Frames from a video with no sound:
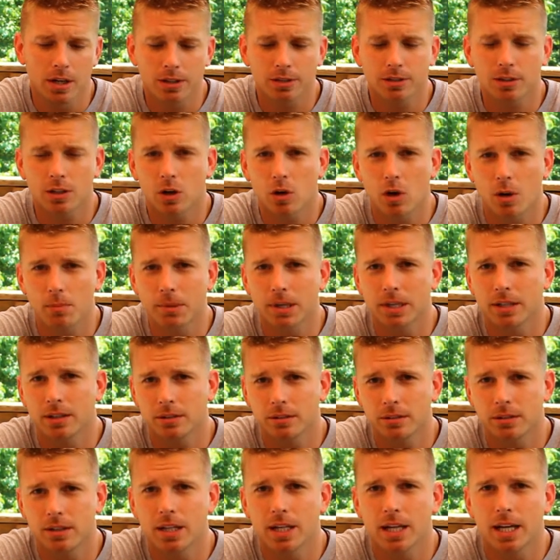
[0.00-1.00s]
So I
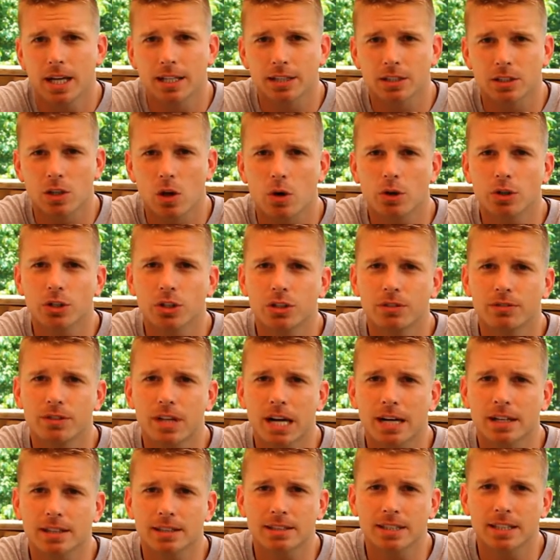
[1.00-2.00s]
mean, as long as you've
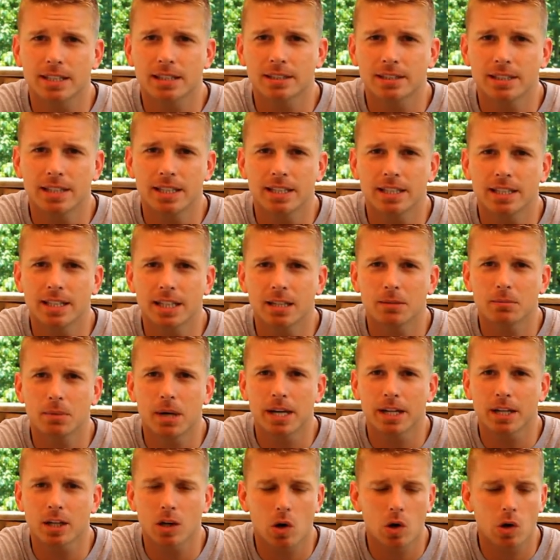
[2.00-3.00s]
got a 16
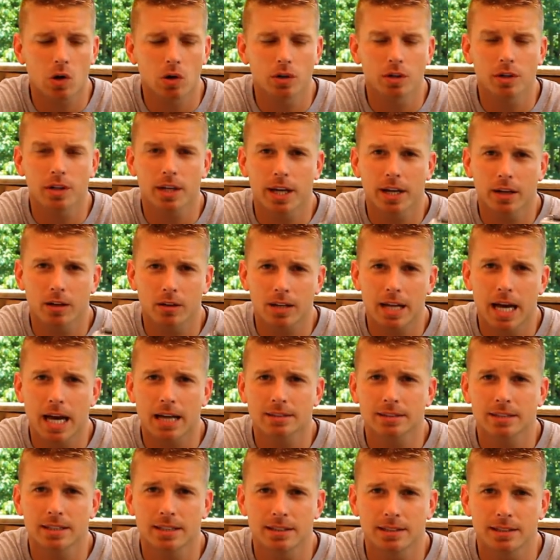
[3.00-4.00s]
gigabyte card, it'll
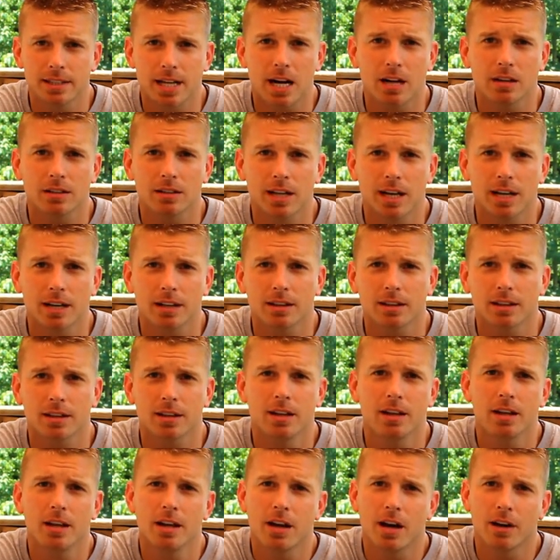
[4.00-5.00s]
last the entire length
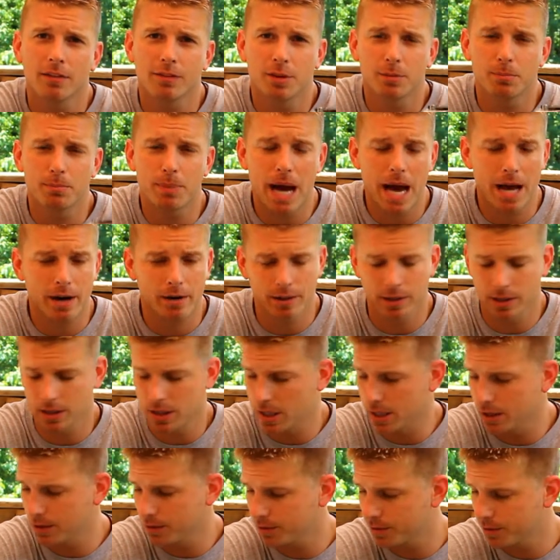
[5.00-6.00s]
of the battery
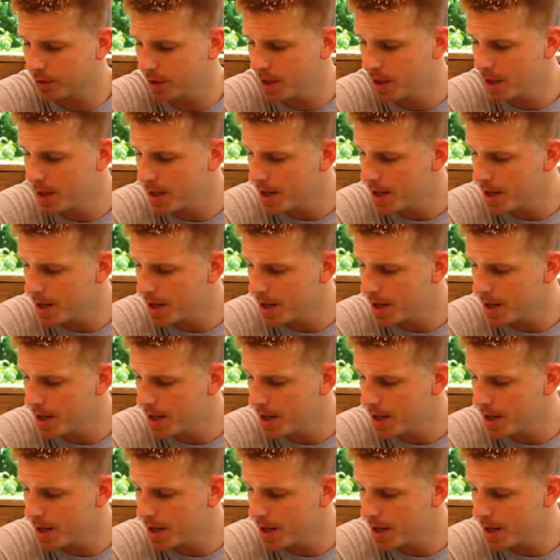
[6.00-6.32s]
life.